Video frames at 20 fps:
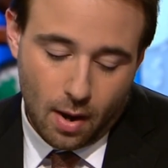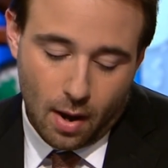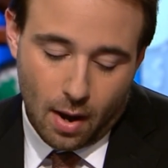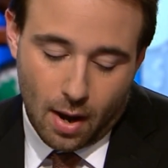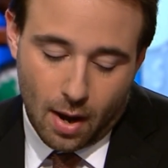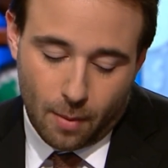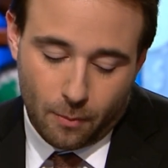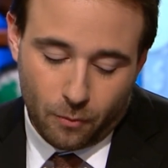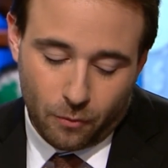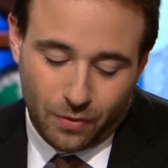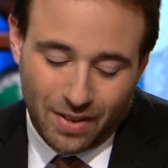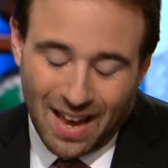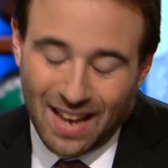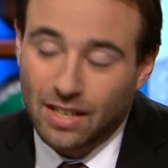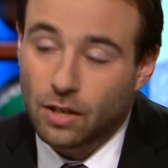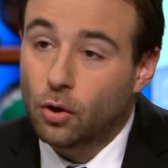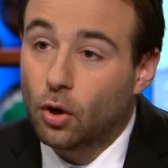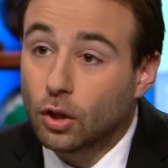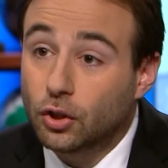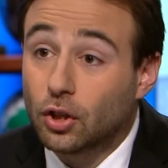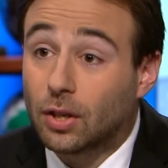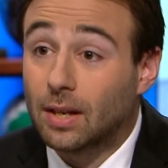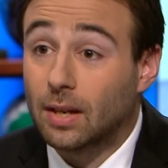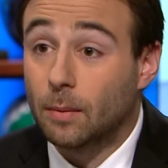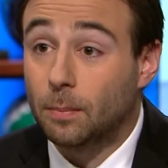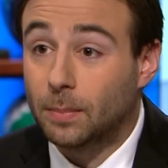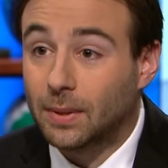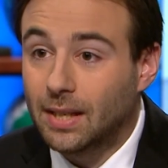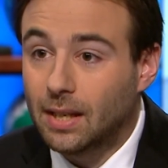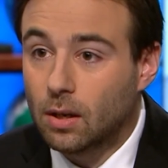Um, the ideological
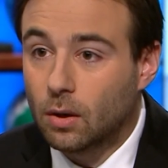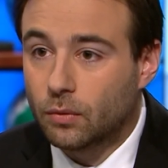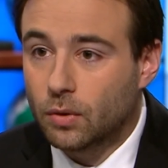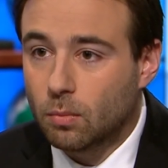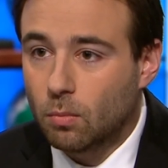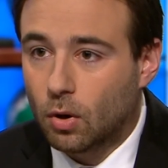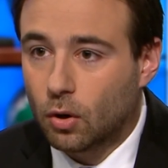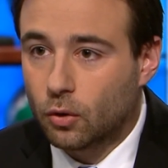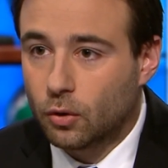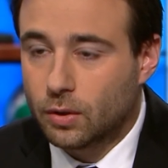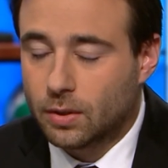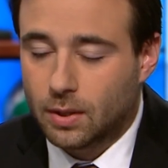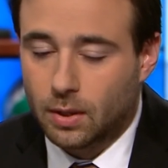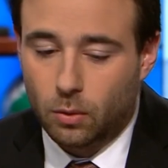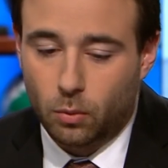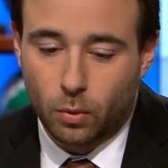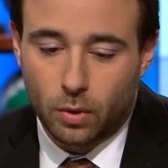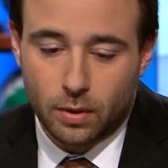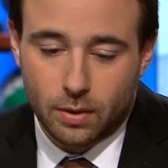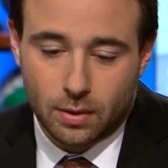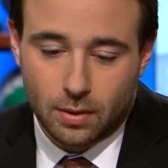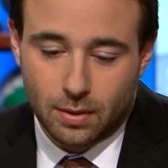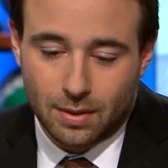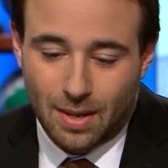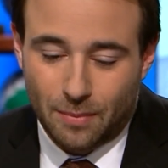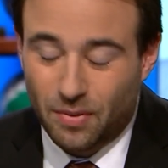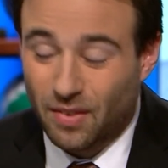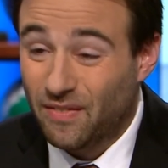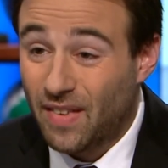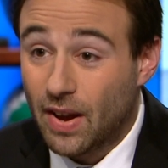appeal of democracy was
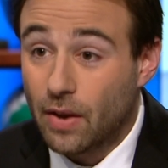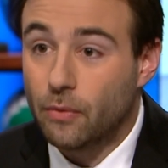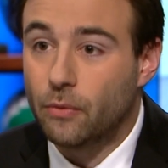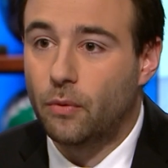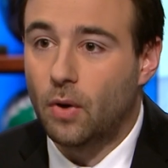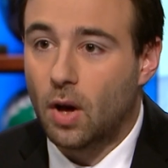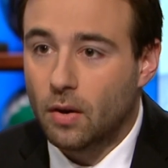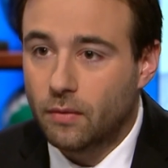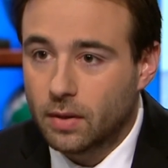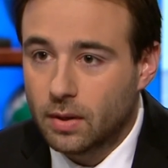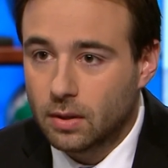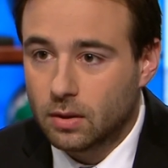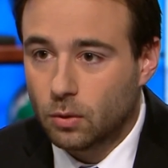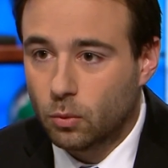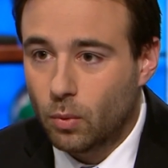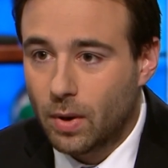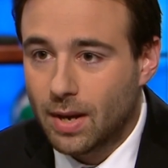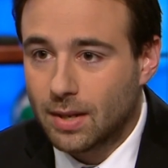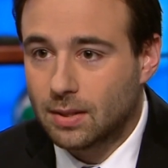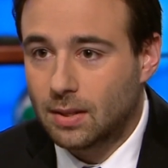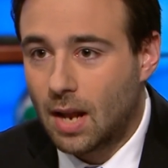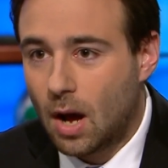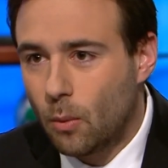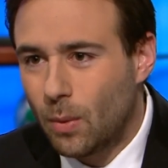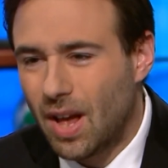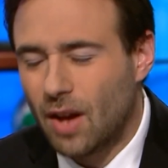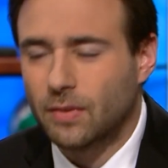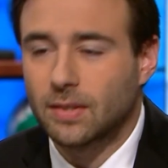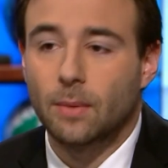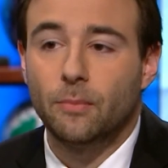something very fervent, whereas now we
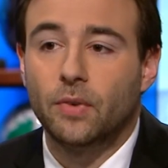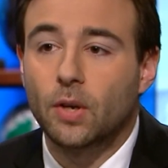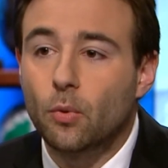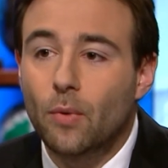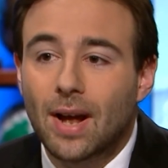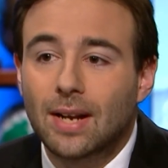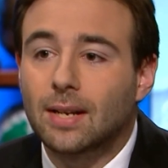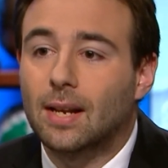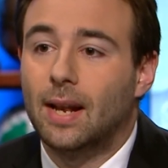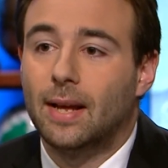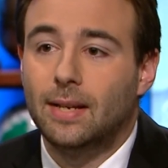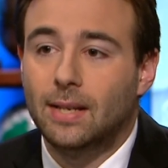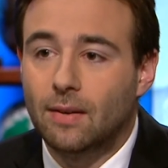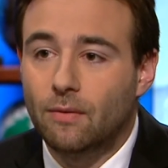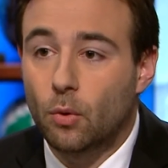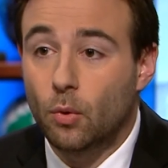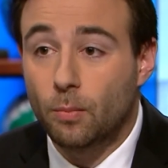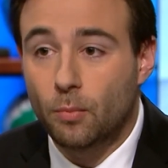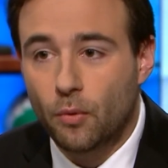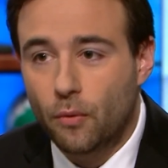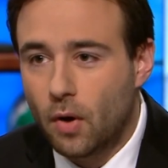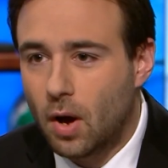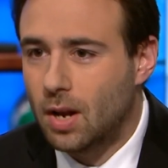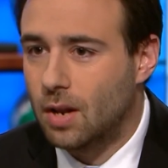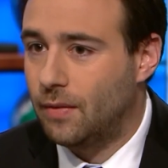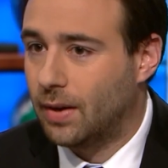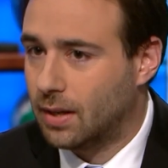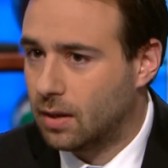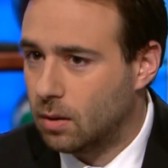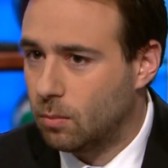have some theoretical idea that we prefer
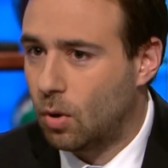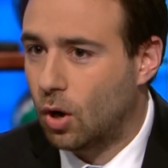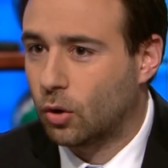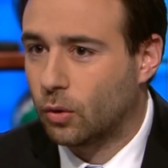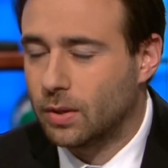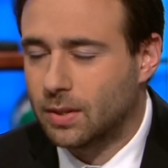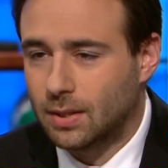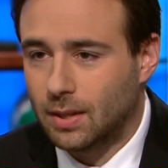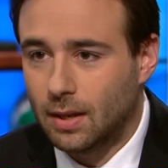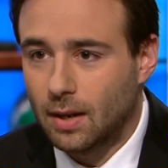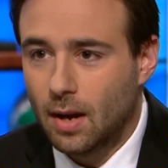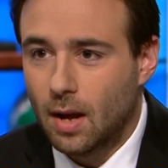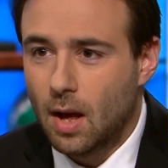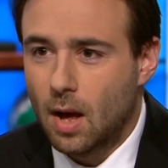living in a democracy,